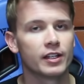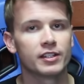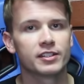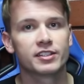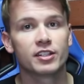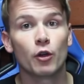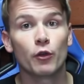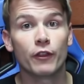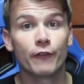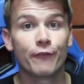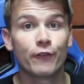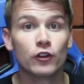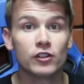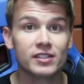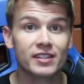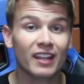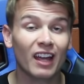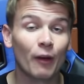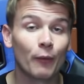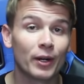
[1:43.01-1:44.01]
So the
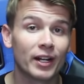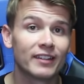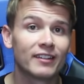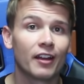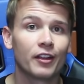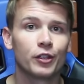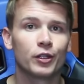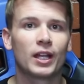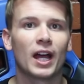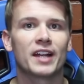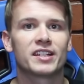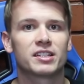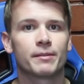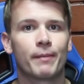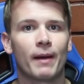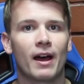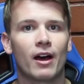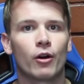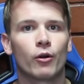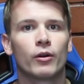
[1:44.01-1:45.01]
first thing I want to tell you guys
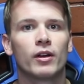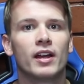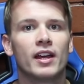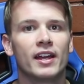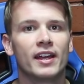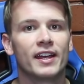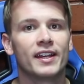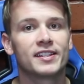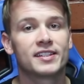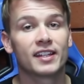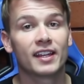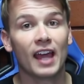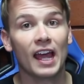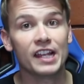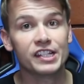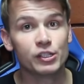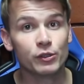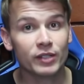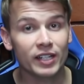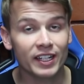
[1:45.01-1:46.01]
about is in
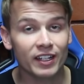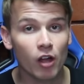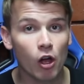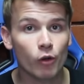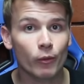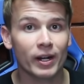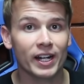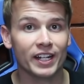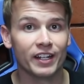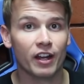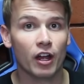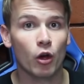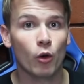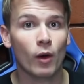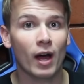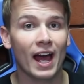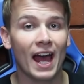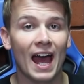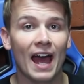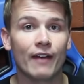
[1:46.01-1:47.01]
case you didn't already
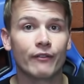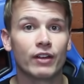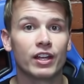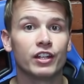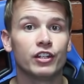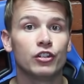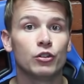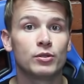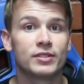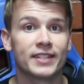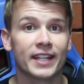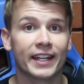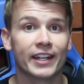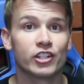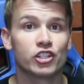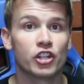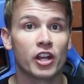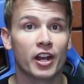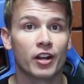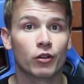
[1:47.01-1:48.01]
know, I have a new
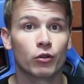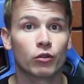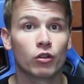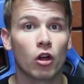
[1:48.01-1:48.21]
second channel